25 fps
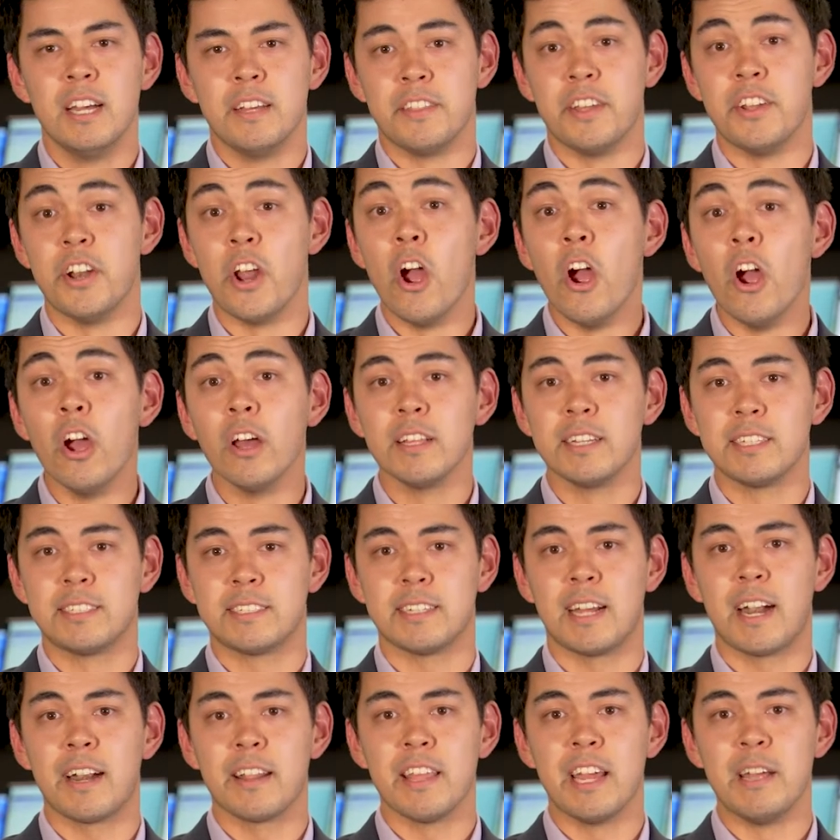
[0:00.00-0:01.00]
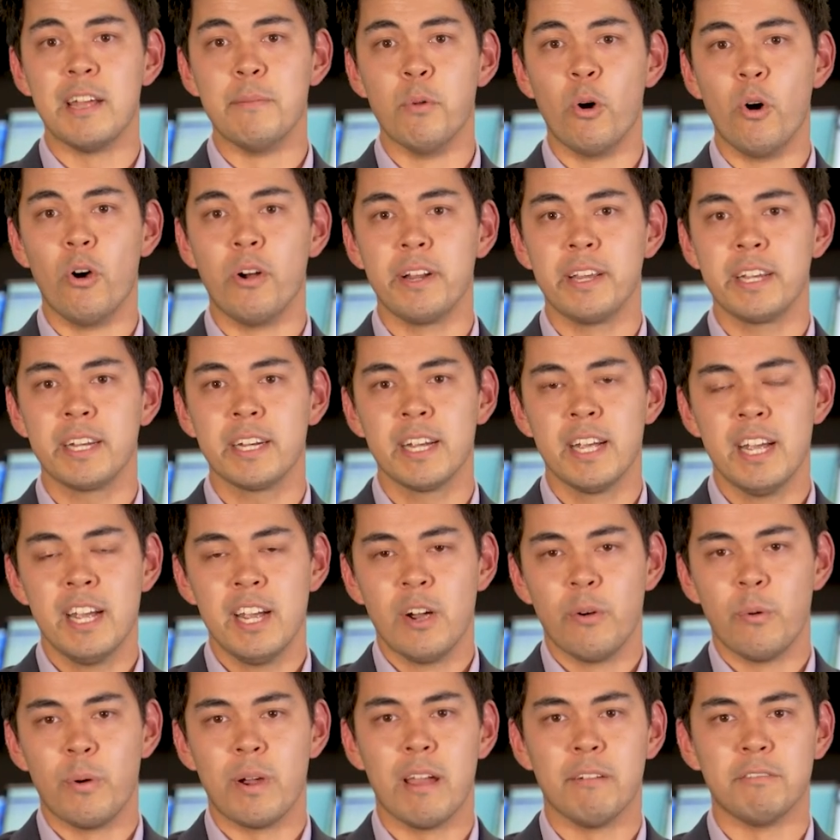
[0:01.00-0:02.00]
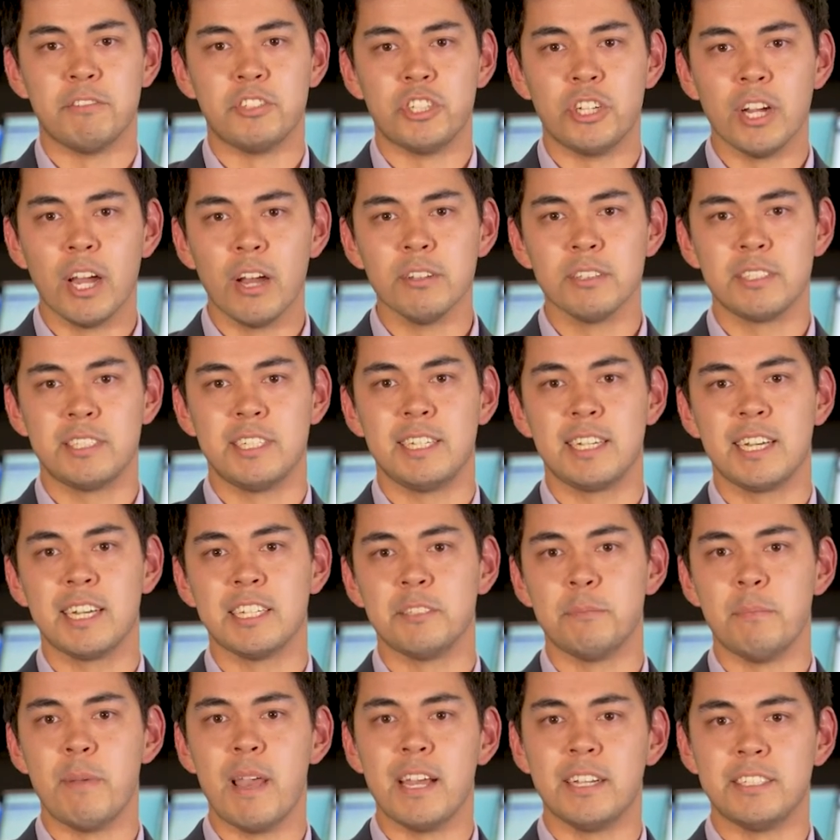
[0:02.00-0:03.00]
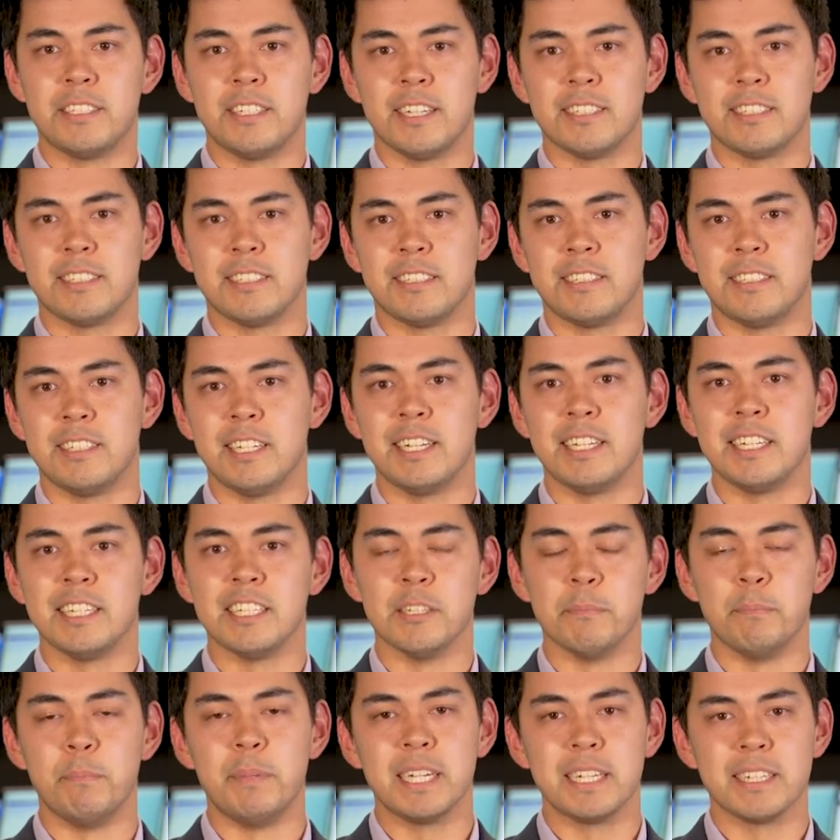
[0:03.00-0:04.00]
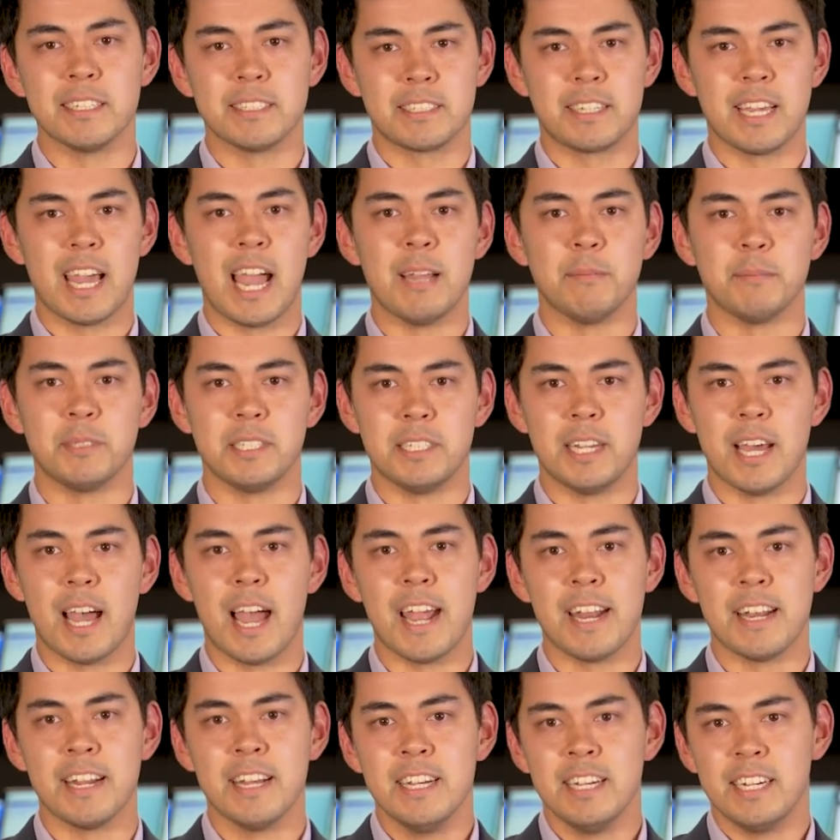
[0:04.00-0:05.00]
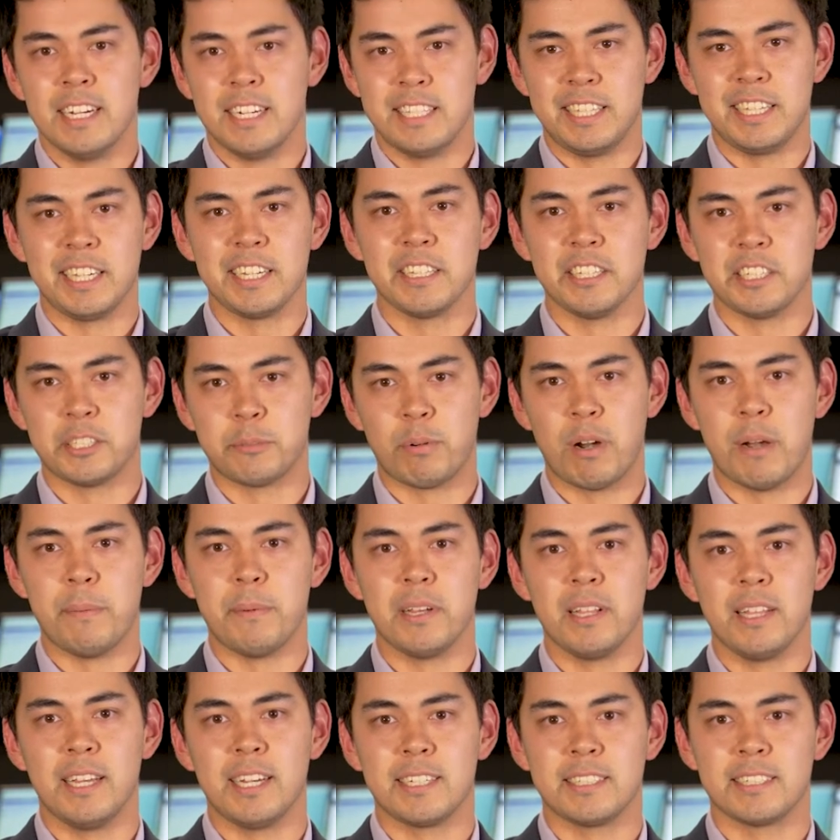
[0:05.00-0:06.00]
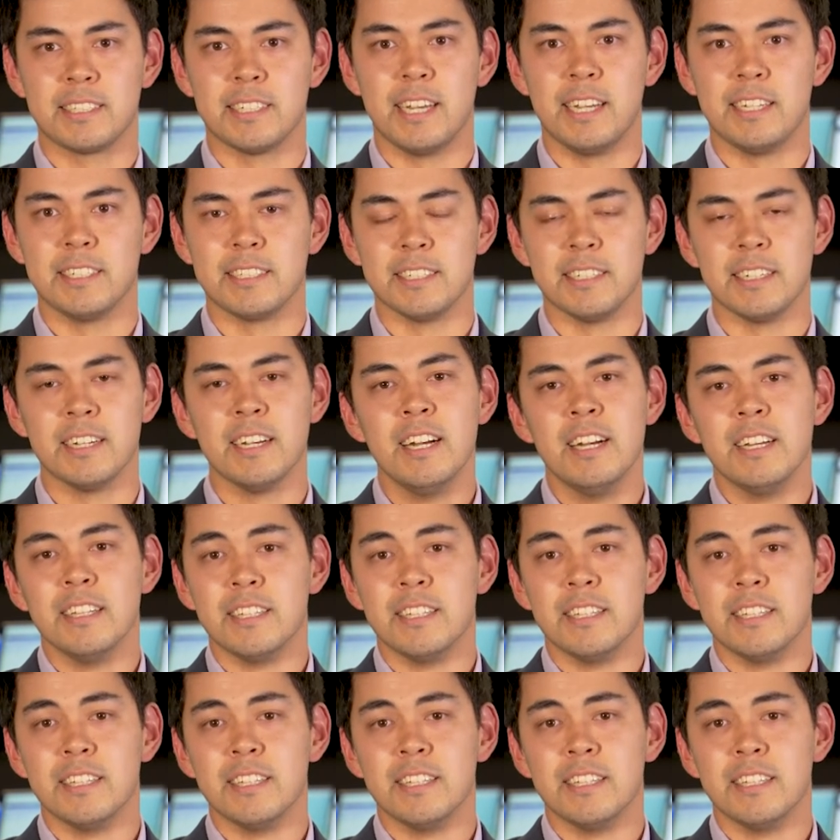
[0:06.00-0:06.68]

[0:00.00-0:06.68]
Then early Saturday morning, we have Chelsea against Manchester City in the biggest game to date of the English Premier League season.